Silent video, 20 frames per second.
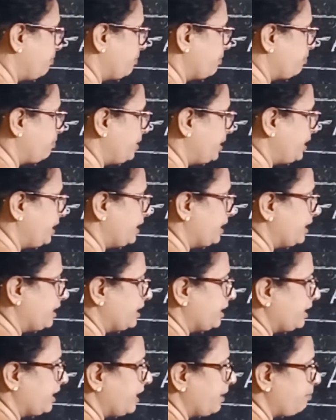P
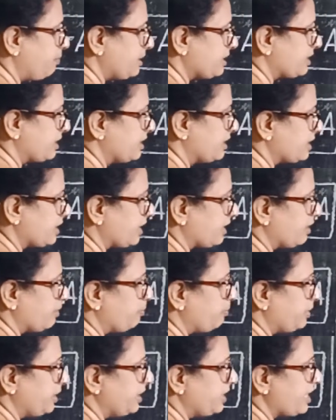EDA plus integral
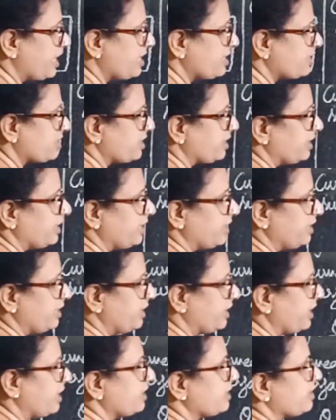P dash
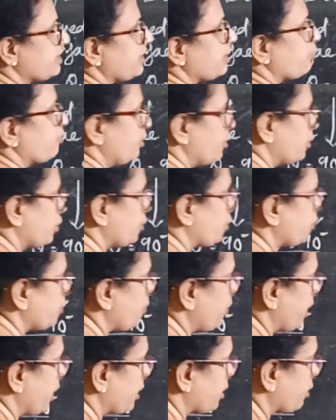EDA is equal to
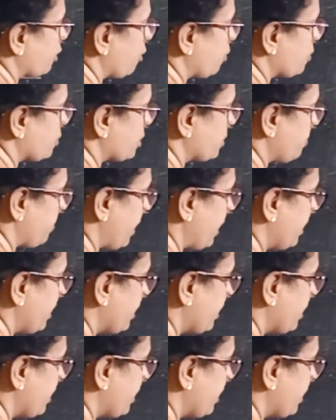Q enclosed by